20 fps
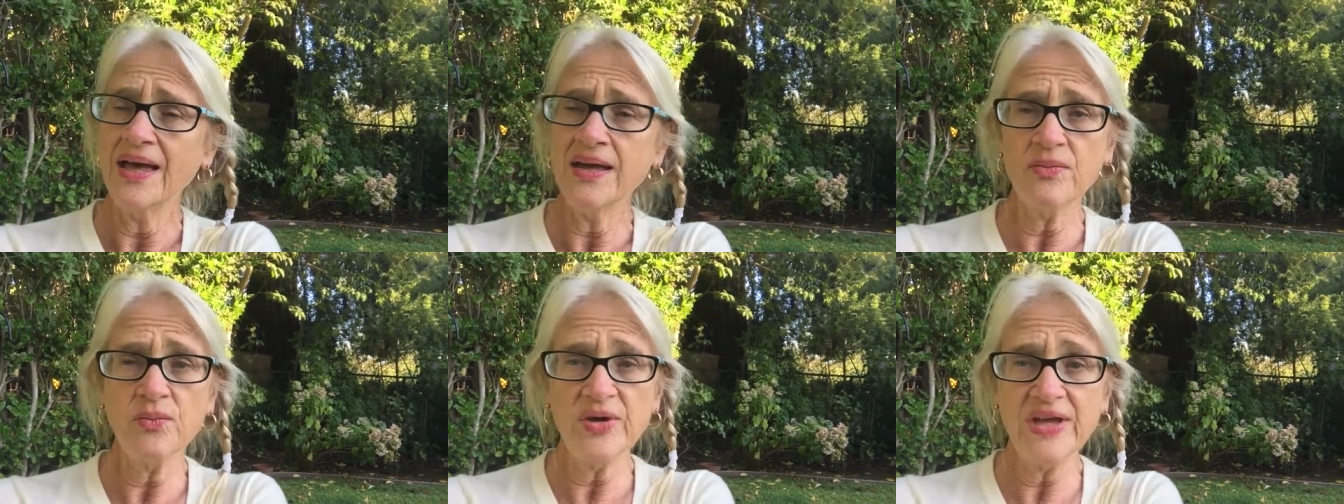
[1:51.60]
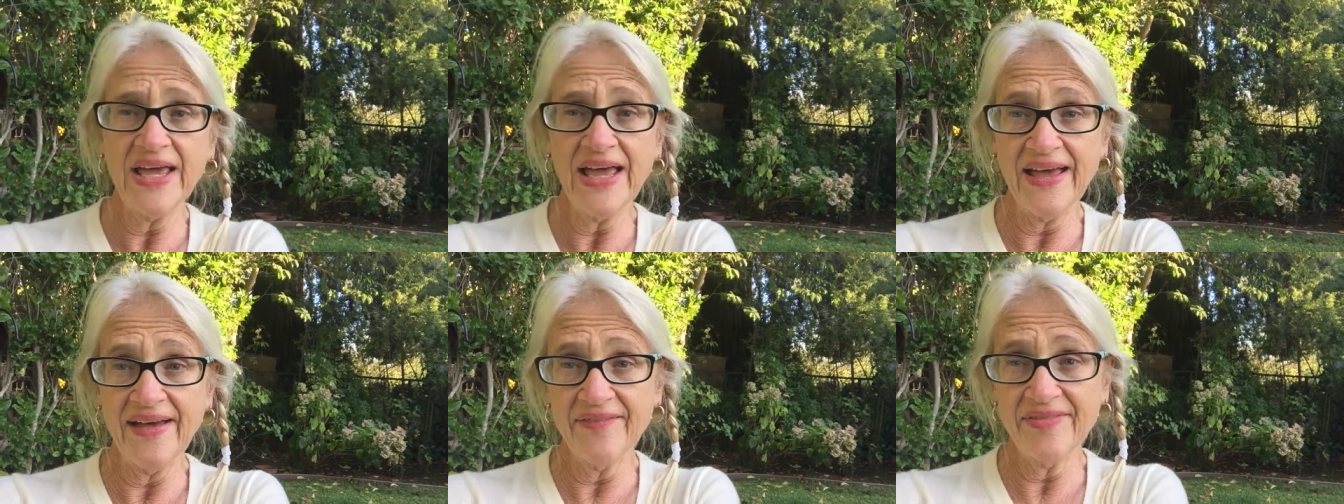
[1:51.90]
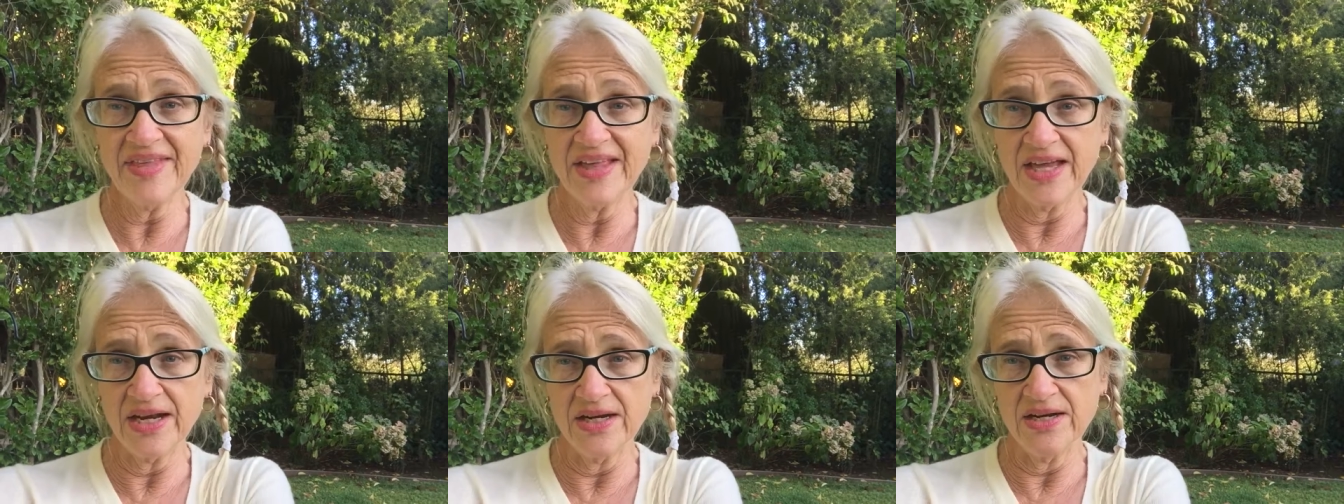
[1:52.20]
And we
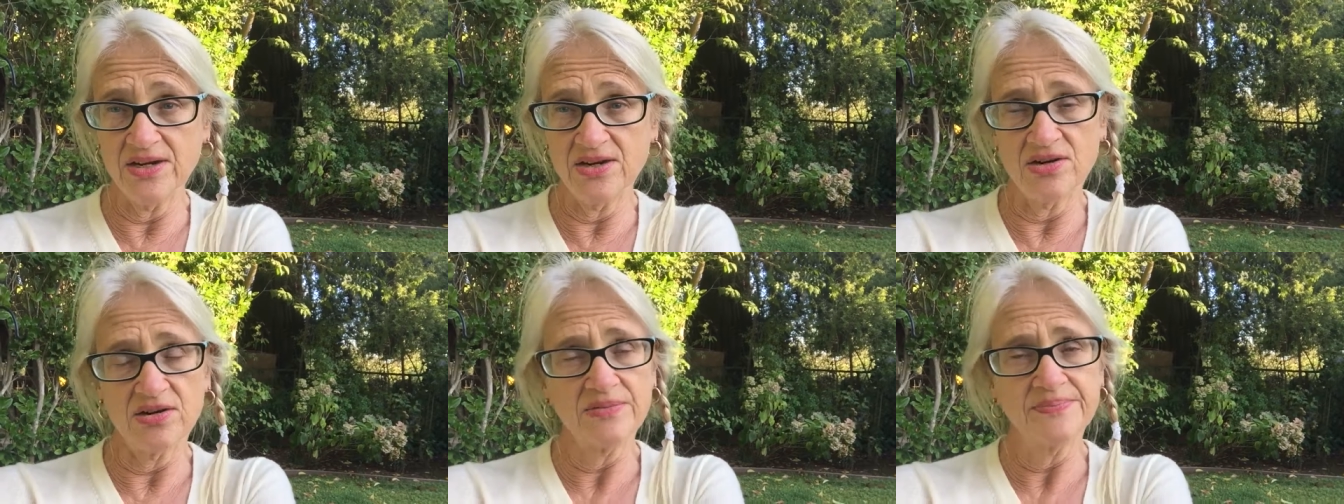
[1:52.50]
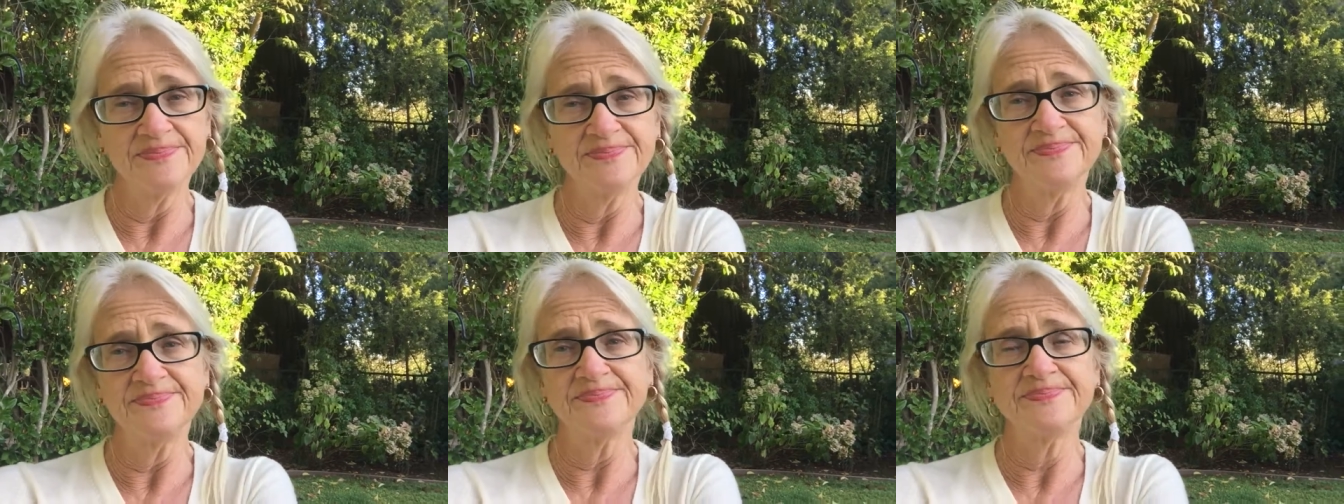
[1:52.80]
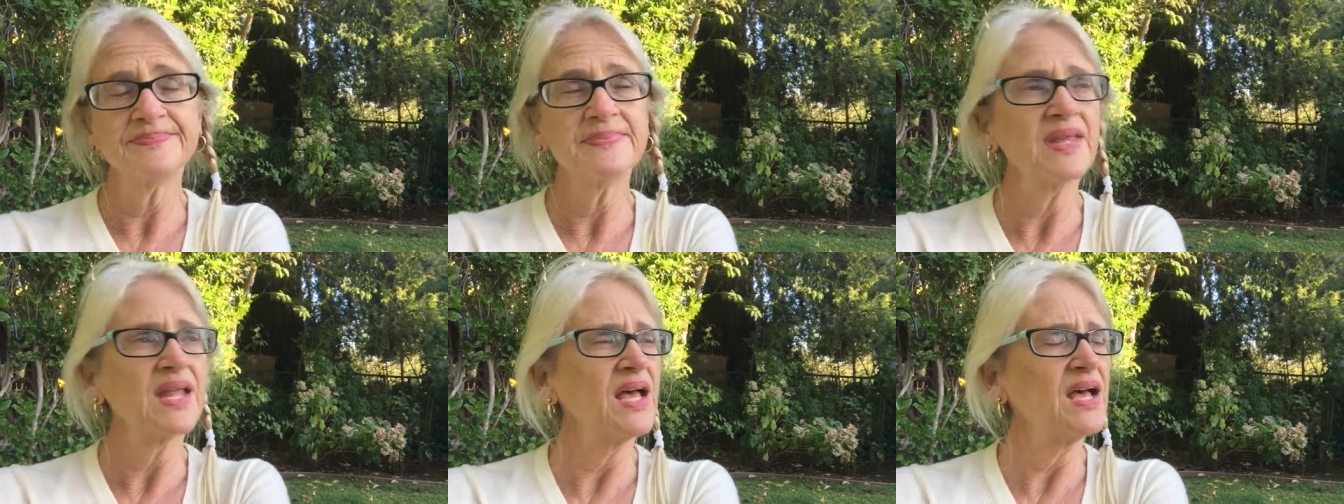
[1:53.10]
have that here
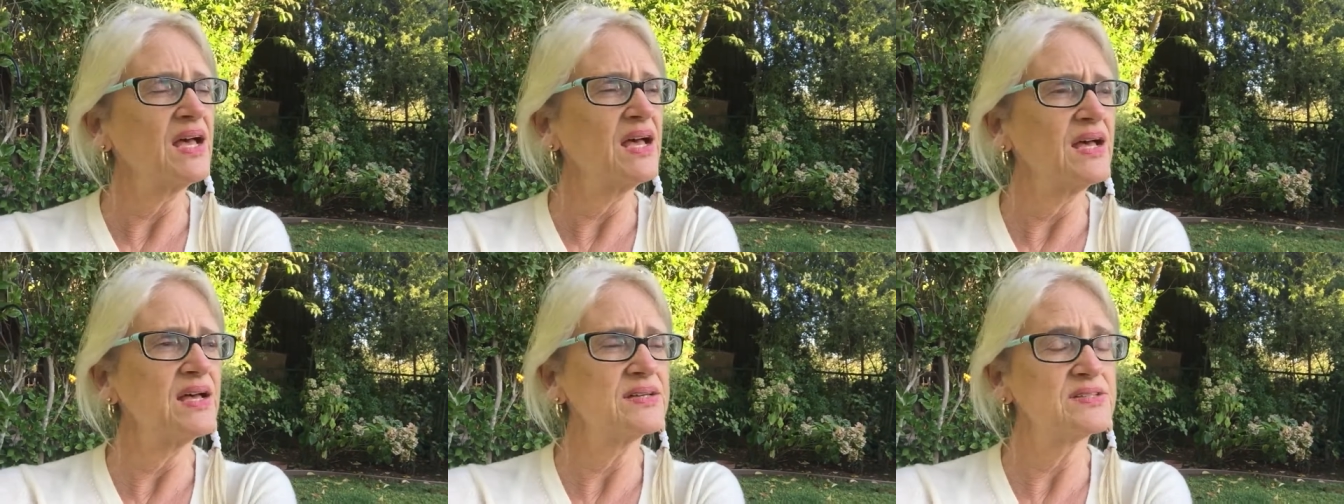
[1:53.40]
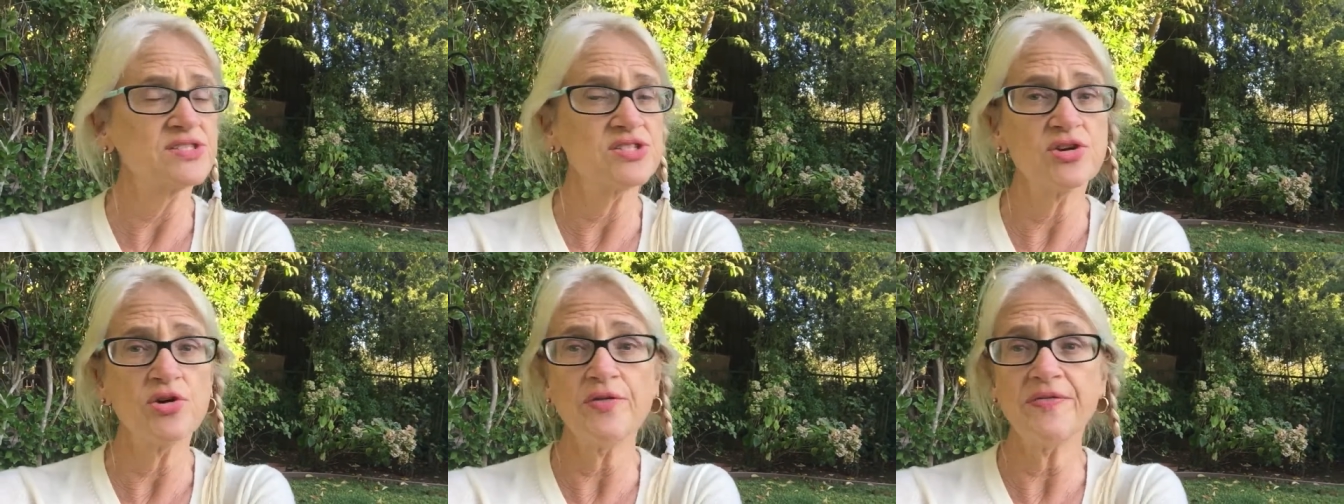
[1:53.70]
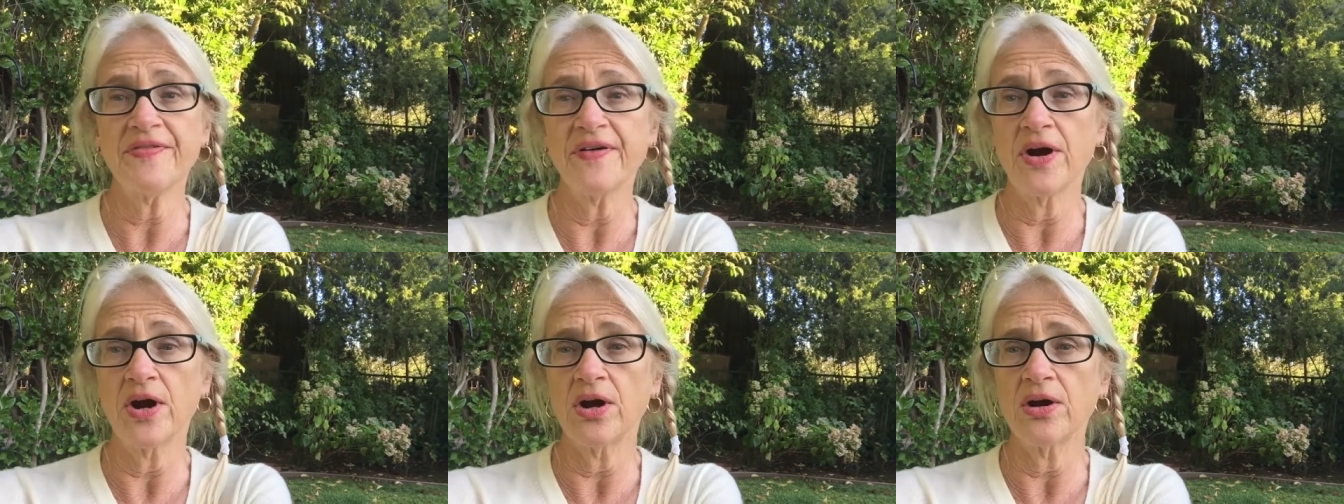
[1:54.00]
uh, so
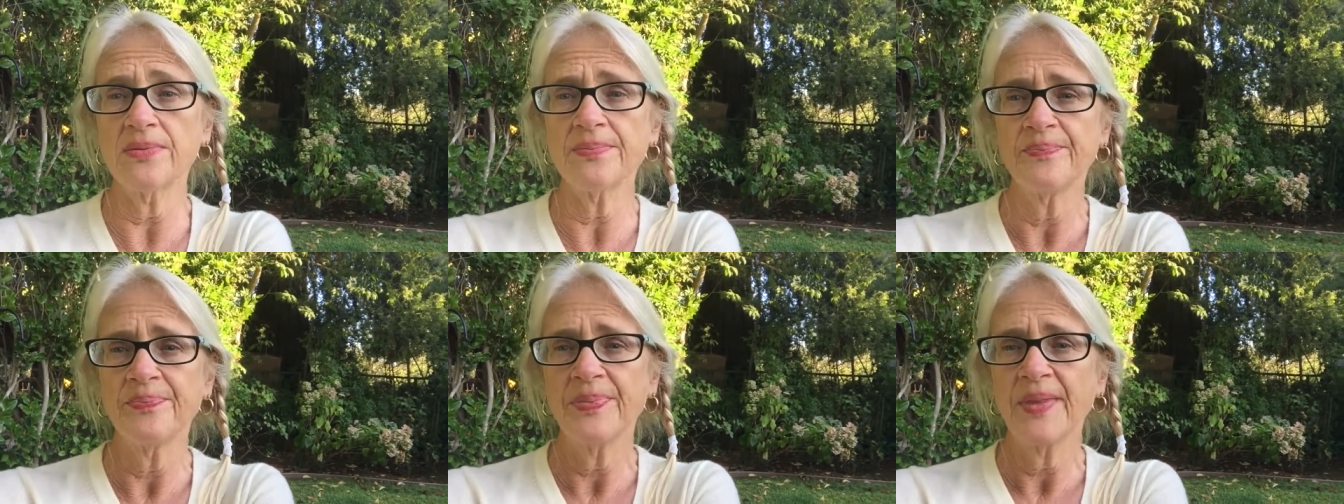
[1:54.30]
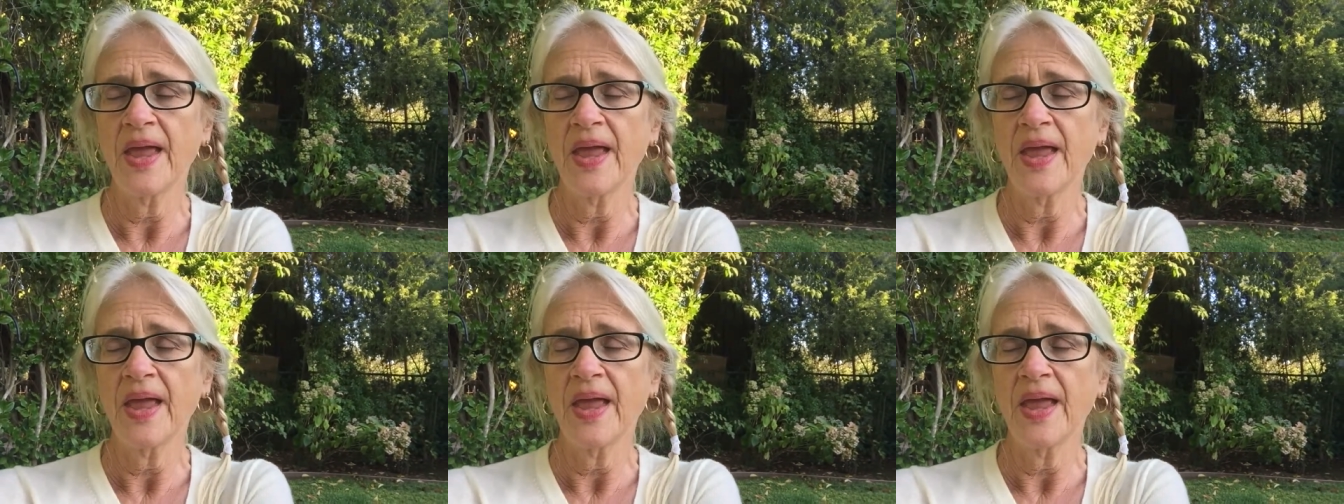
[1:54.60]
far.